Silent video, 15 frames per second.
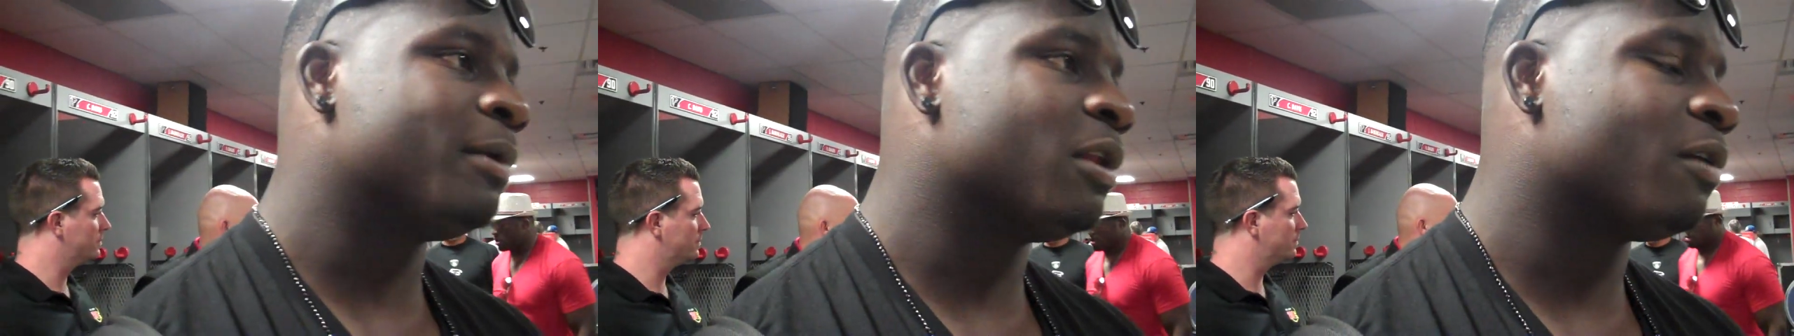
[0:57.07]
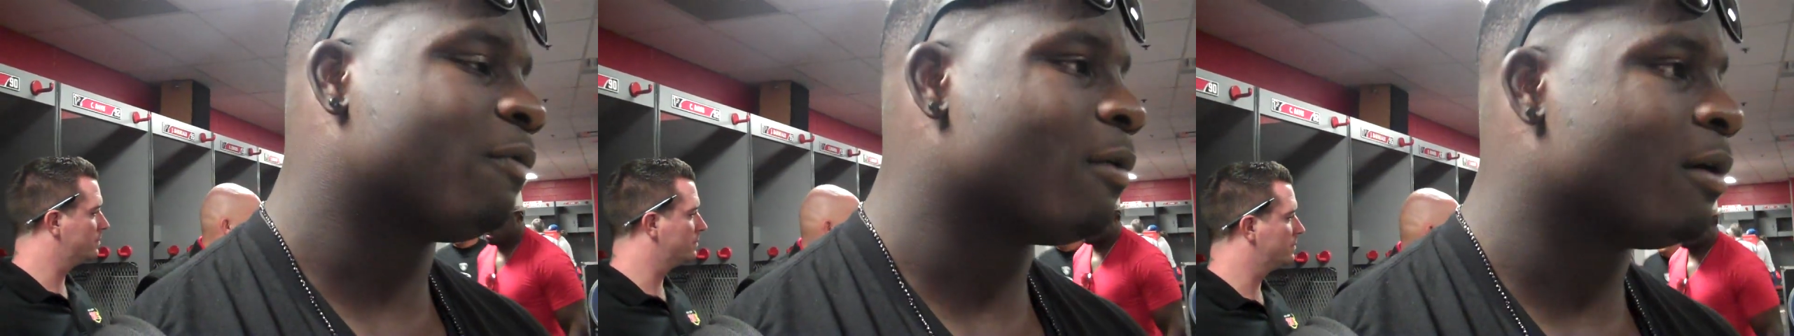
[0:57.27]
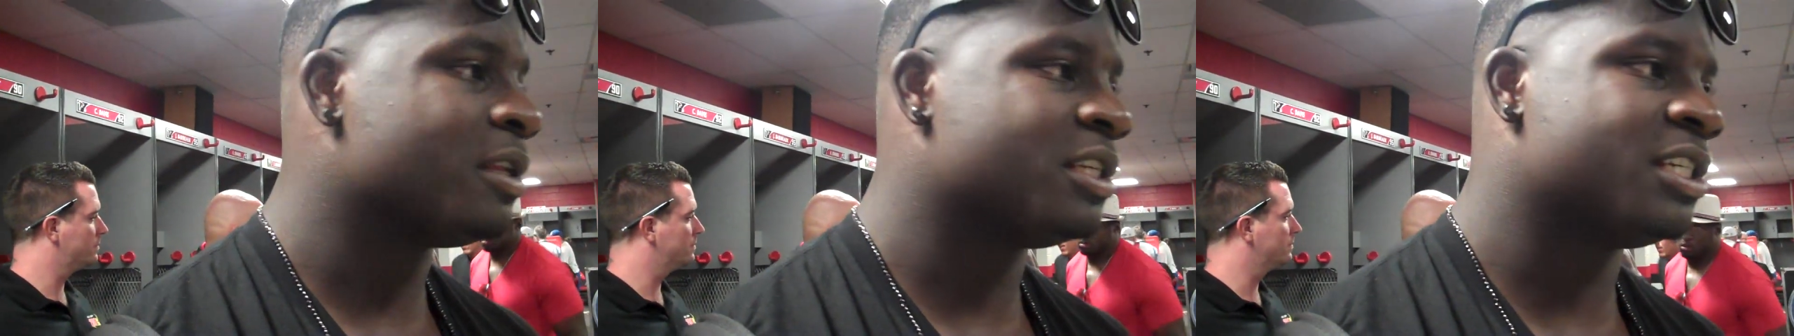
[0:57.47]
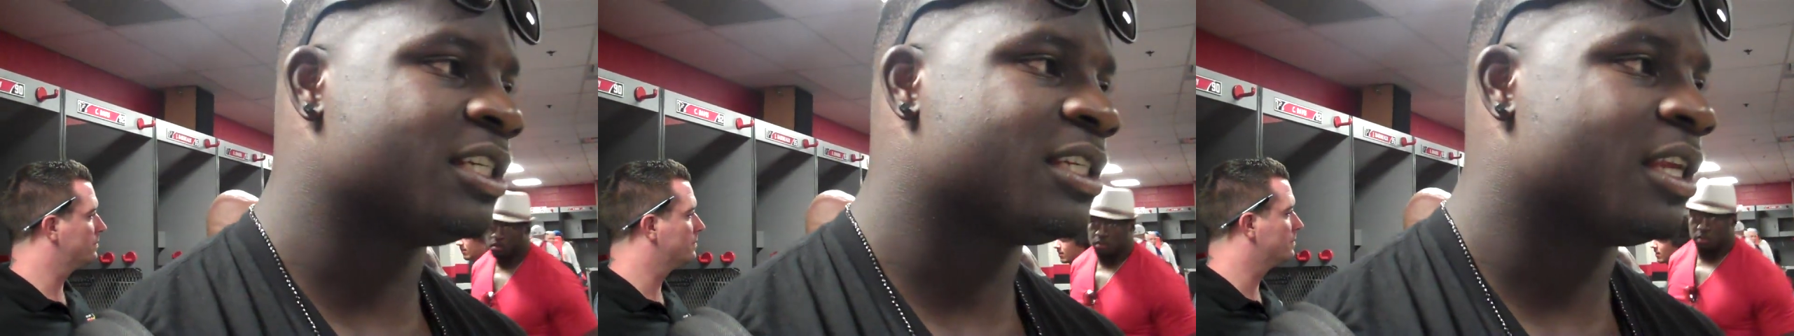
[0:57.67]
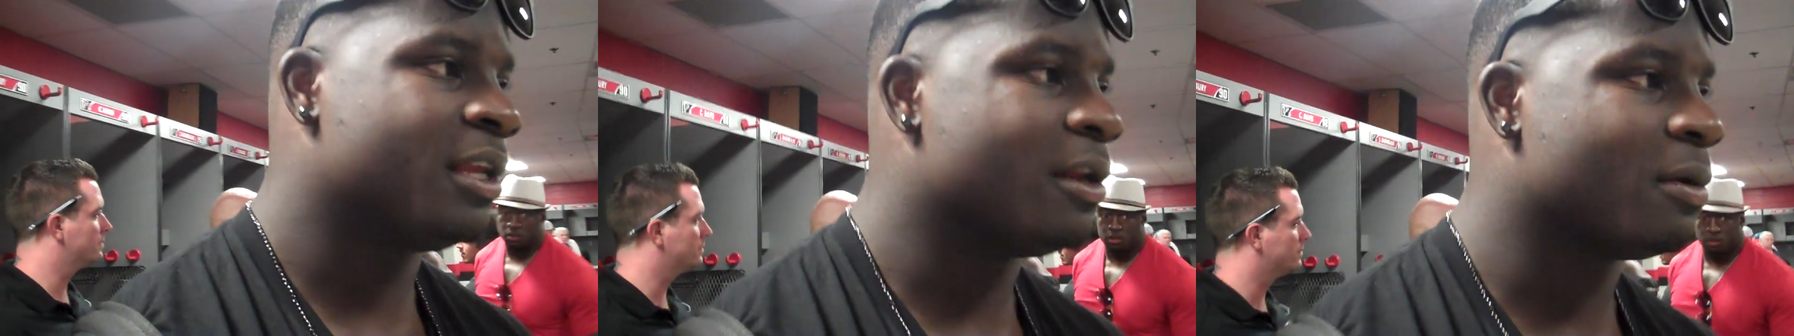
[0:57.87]
Speaker 1: we look forward to
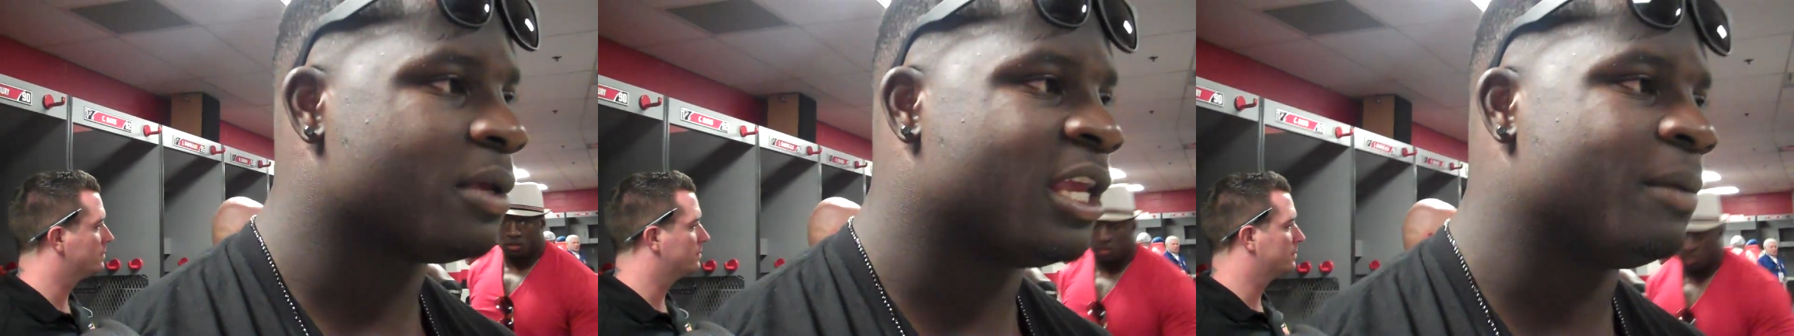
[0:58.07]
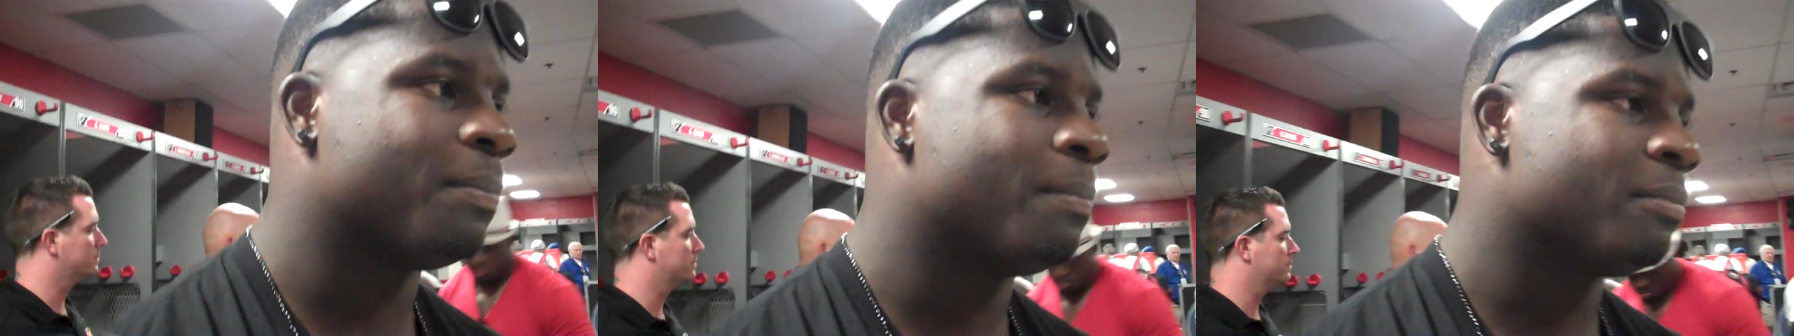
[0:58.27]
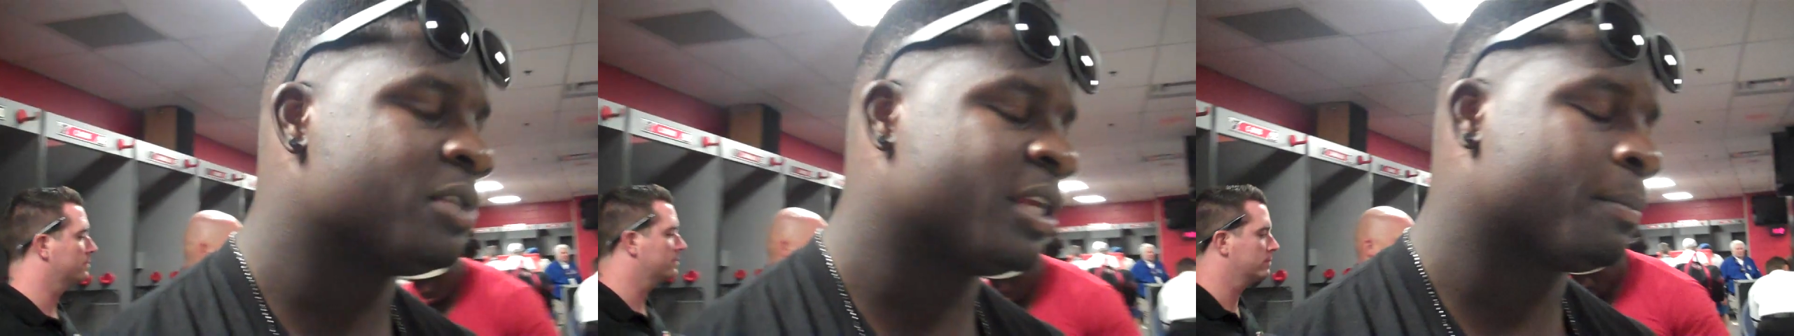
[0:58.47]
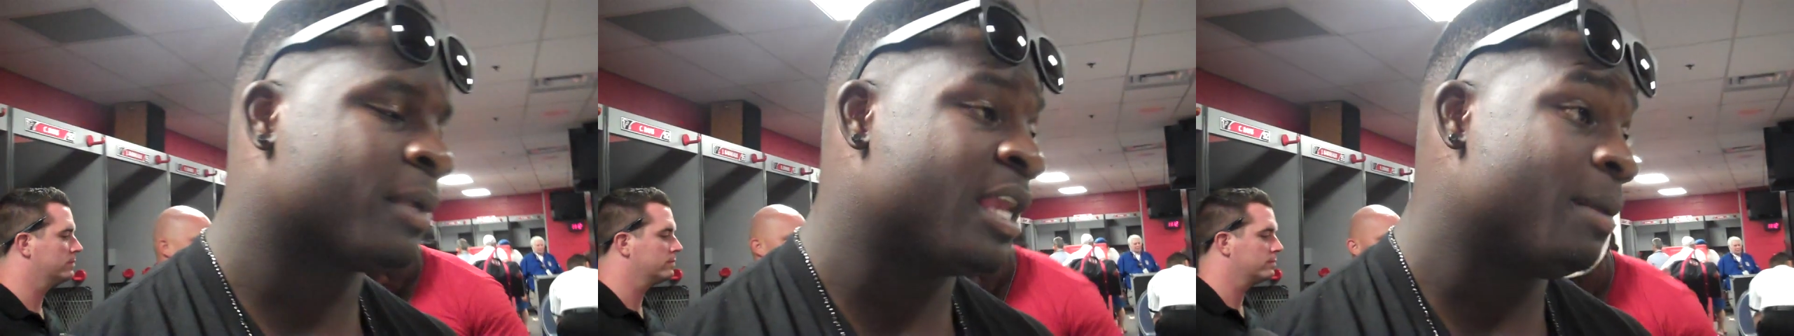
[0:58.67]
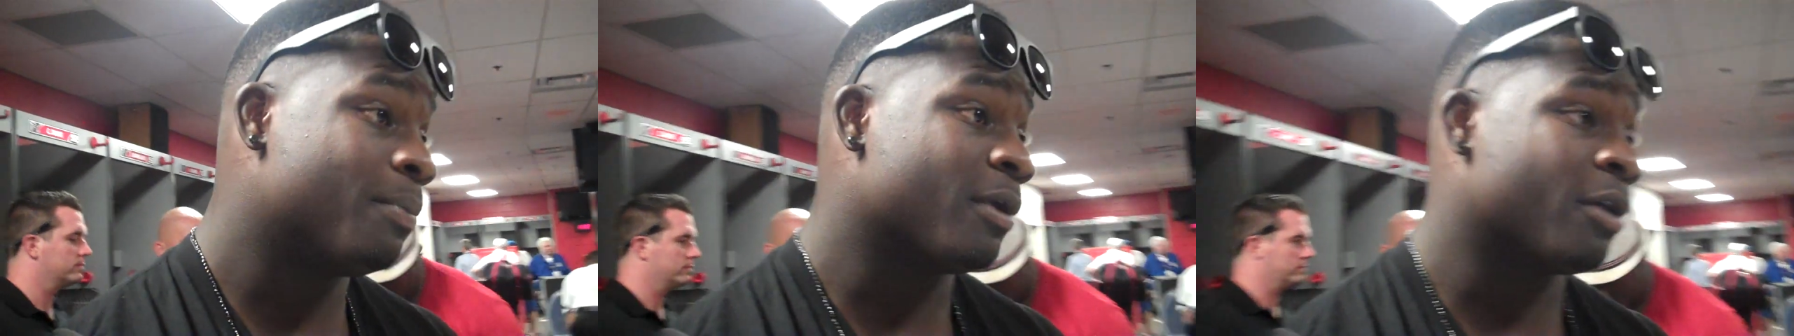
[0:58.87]
just you know keep
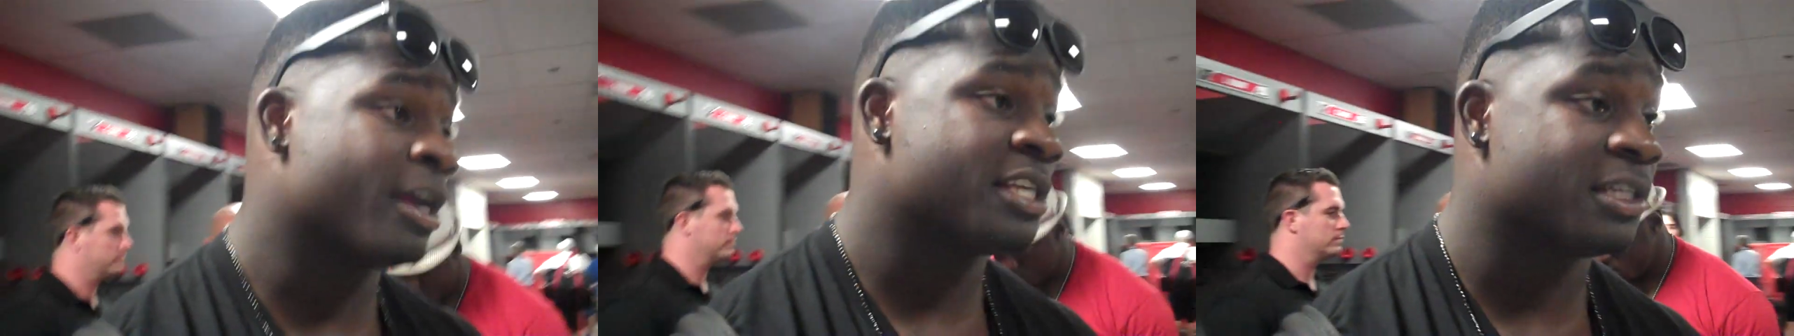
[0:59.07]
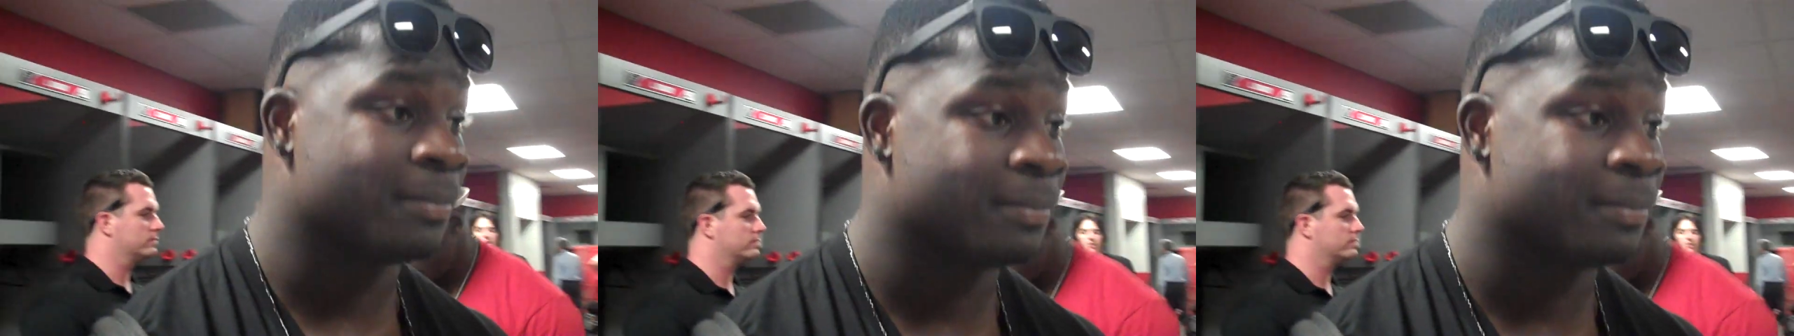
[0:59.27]
keep progressing.